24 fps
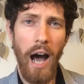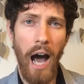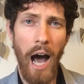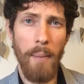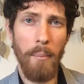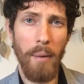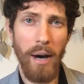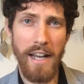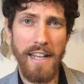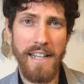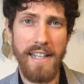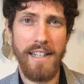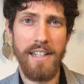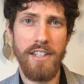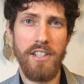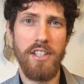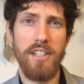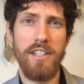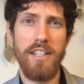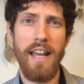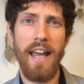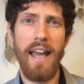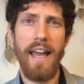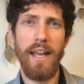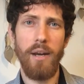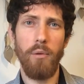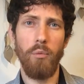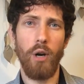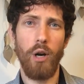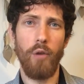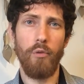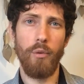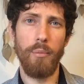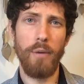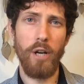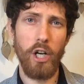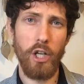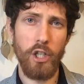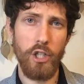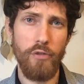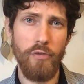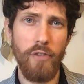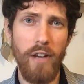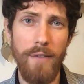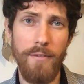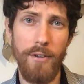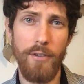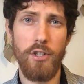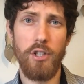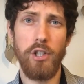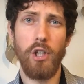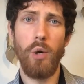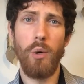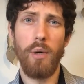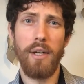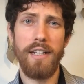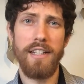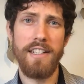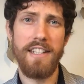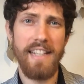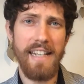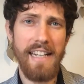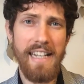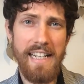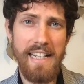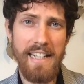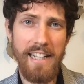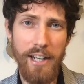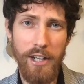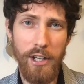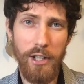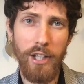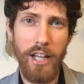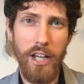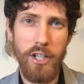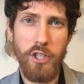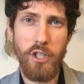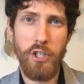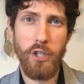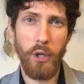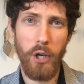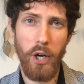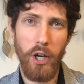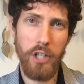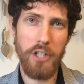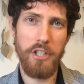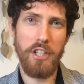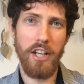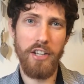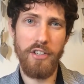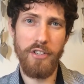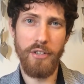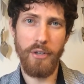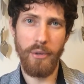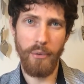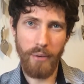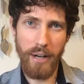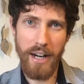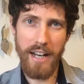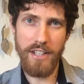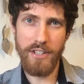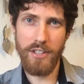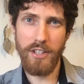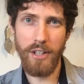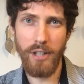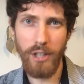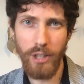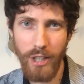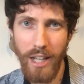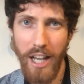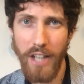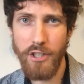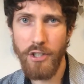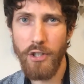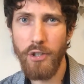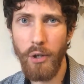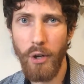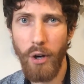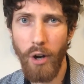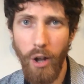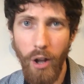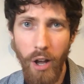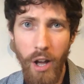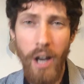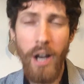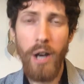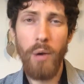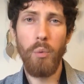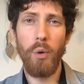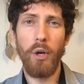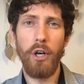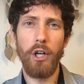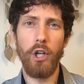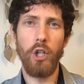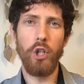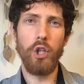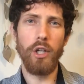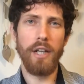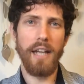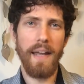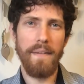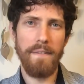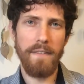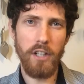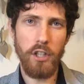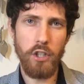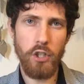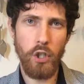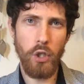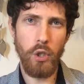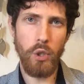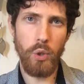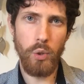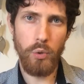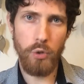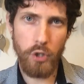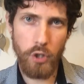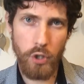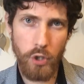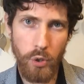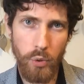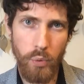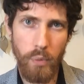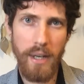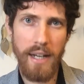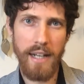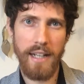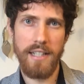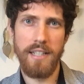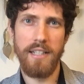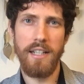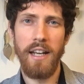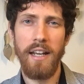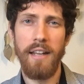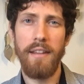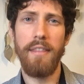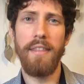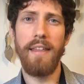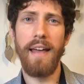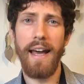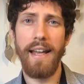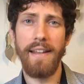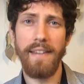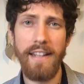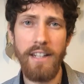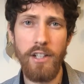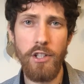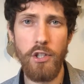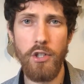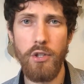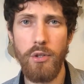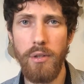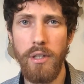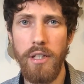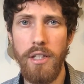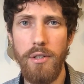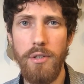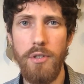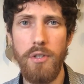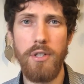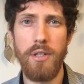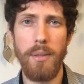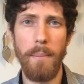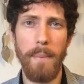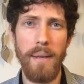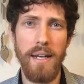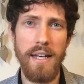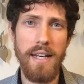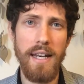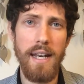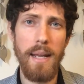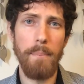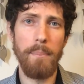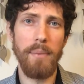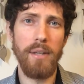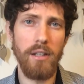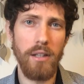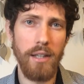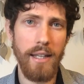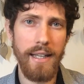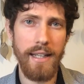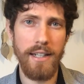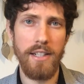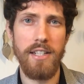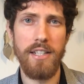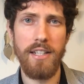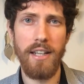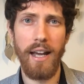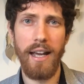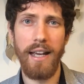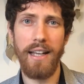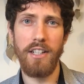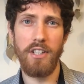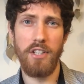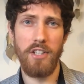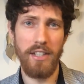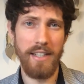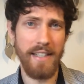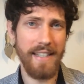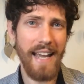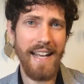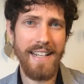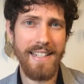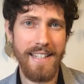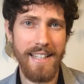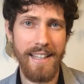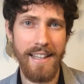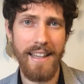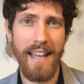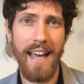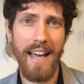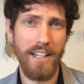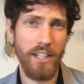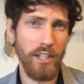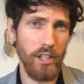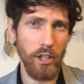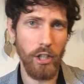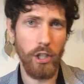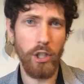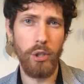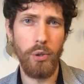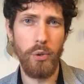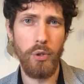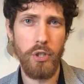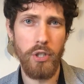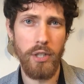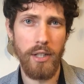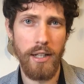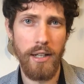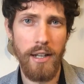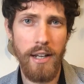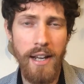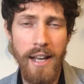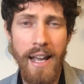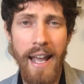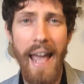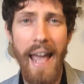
I'm Mic, and today, one of America's favorite slogans, eating cholesterol doesn't raise cholesterol. We're gonna look at the two tricks that industry used to manipulate science to get to that conclusion.